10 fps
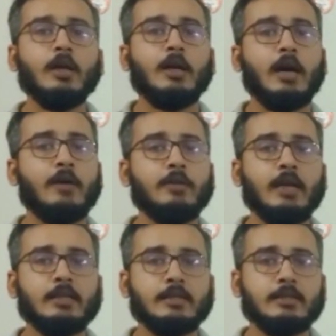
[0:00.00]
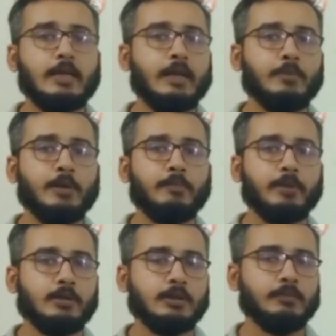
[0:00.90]
how the assets can be
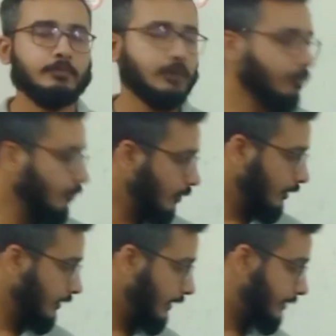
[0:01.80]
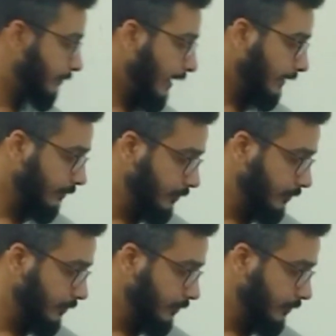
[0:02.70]
impaired? Number one is bankruptcy